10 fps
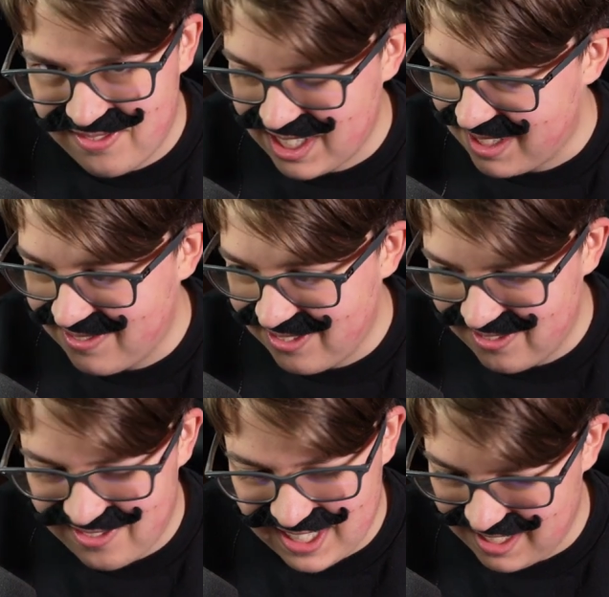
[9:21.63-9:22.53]

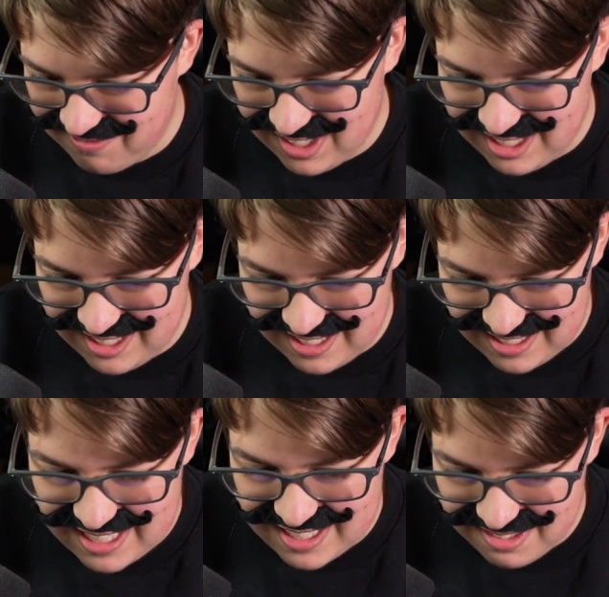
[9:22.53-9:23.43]
fucking brilliant.
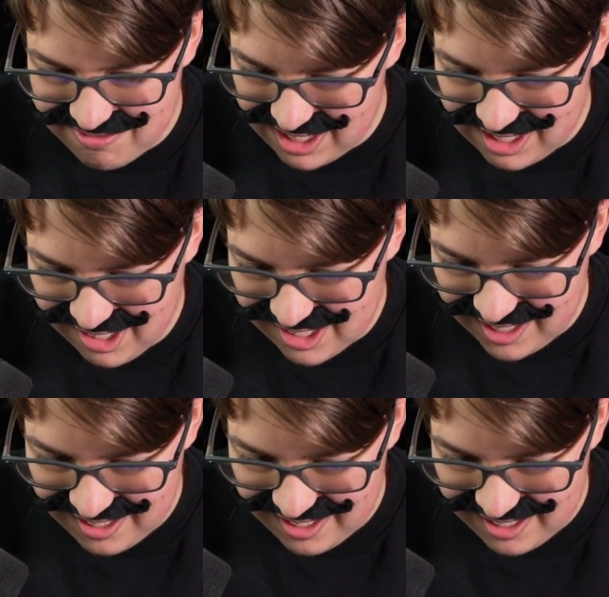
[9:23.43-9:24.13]
It's actually pretty good.